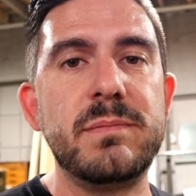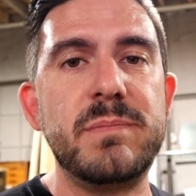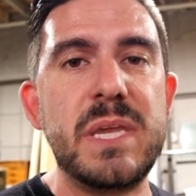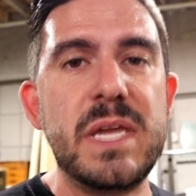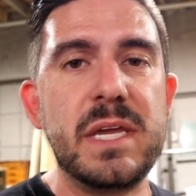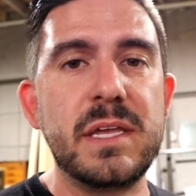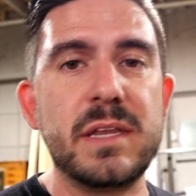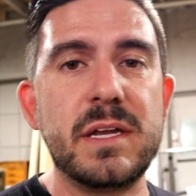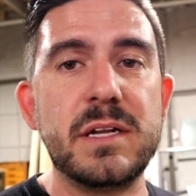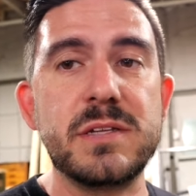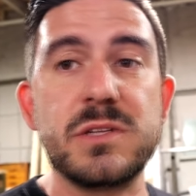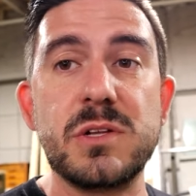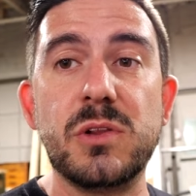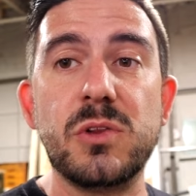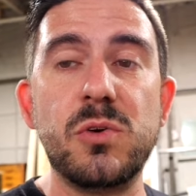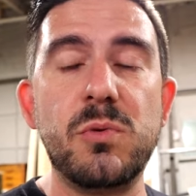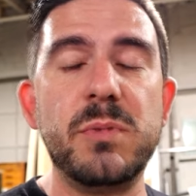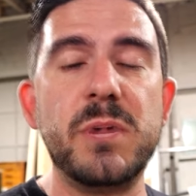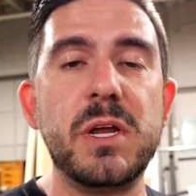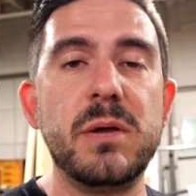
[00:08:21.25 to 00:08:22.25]
Being that it's
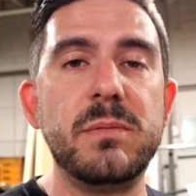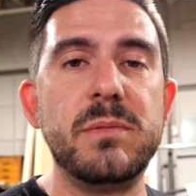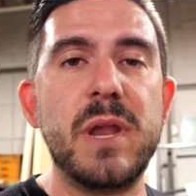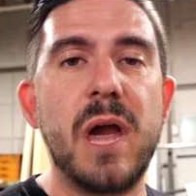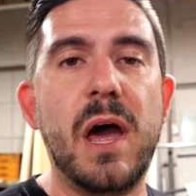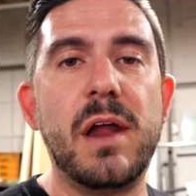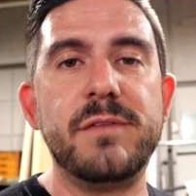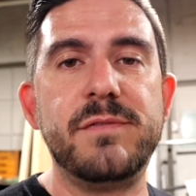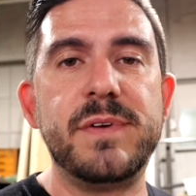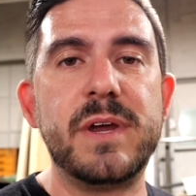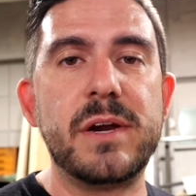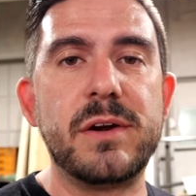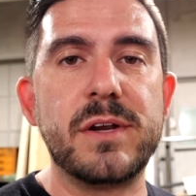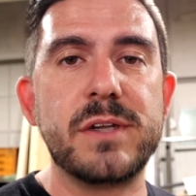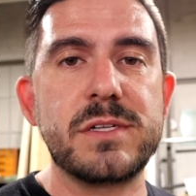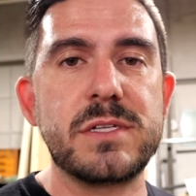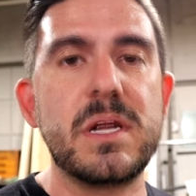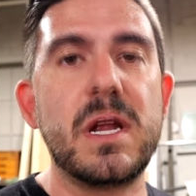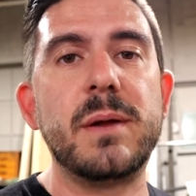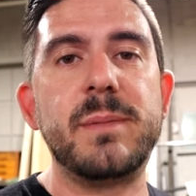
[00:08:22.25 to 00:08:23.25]
aluminum,
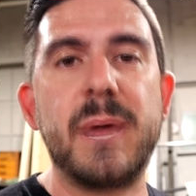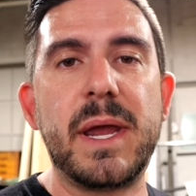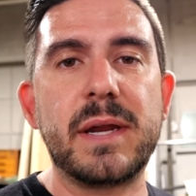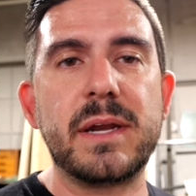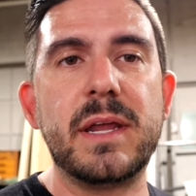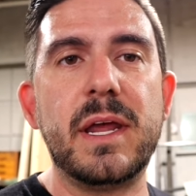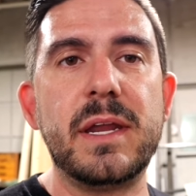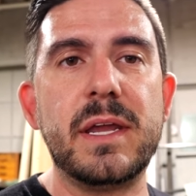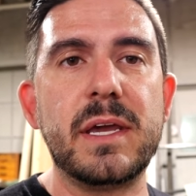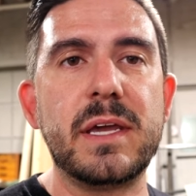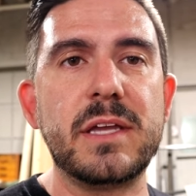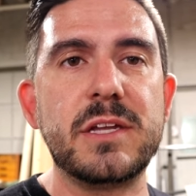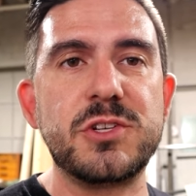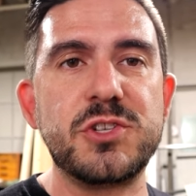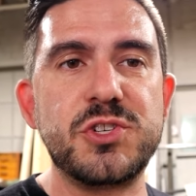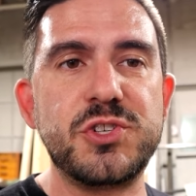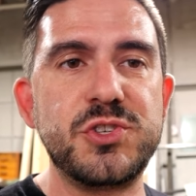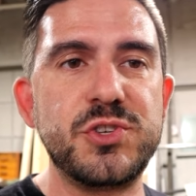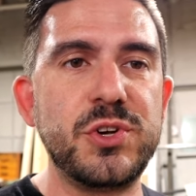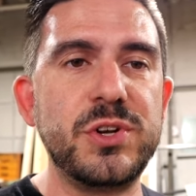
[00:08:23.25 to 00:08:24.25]
non-ferrous, non-magnetic, it
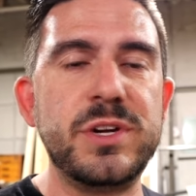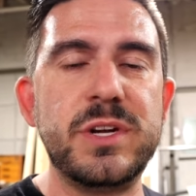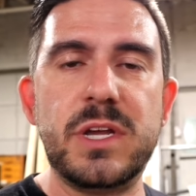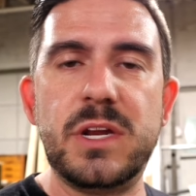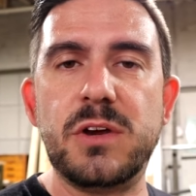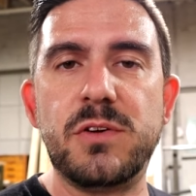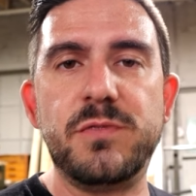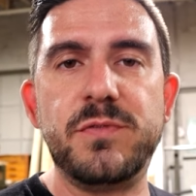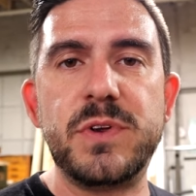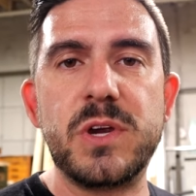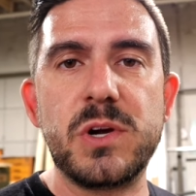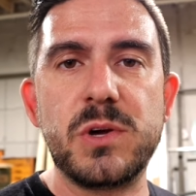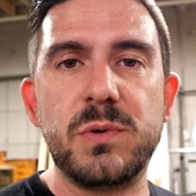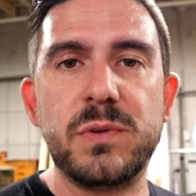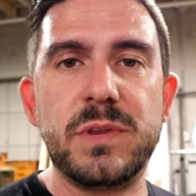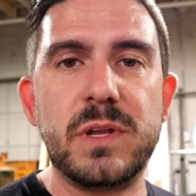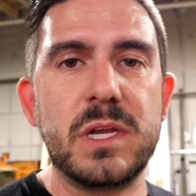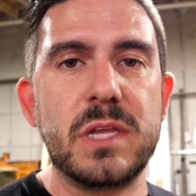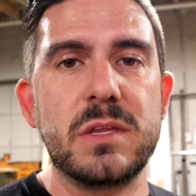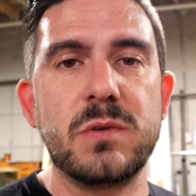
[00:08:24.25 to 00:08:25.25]
shouldn't interfere
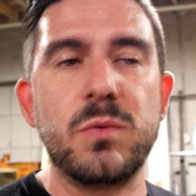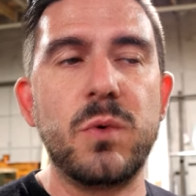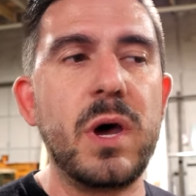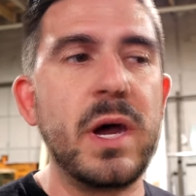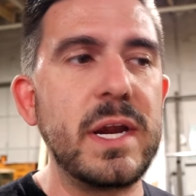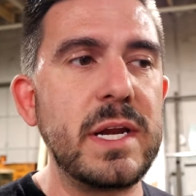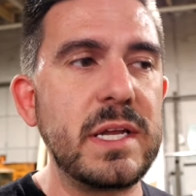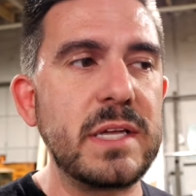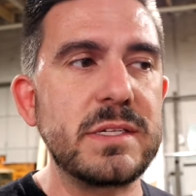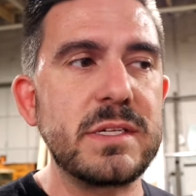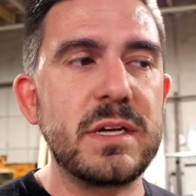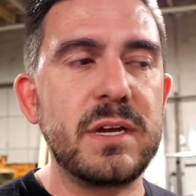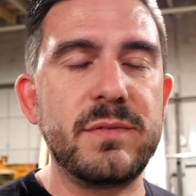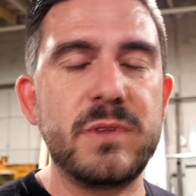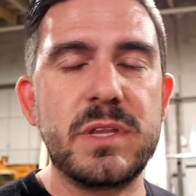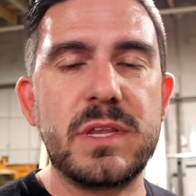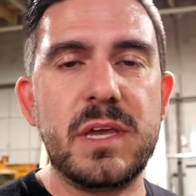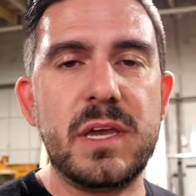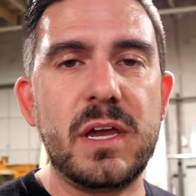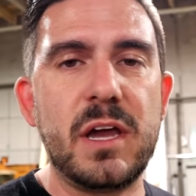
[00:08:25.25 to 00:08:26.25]
with any of the windings and
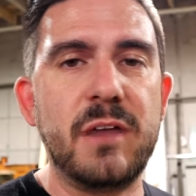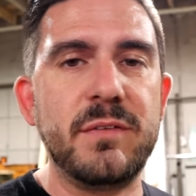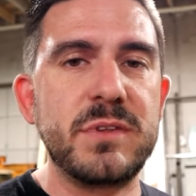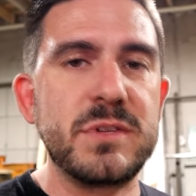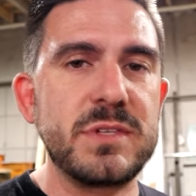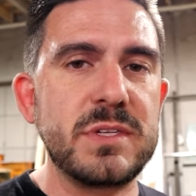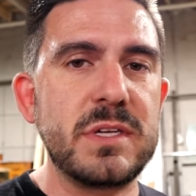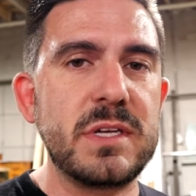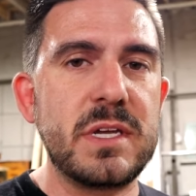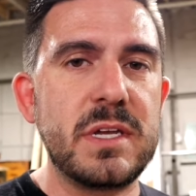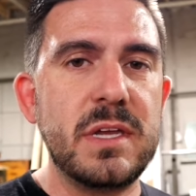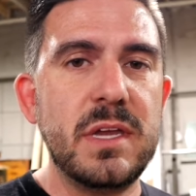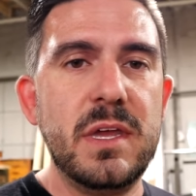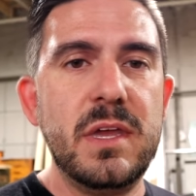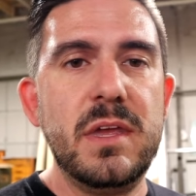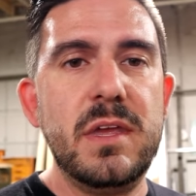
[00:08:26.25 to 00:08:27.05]
everything. Obviously,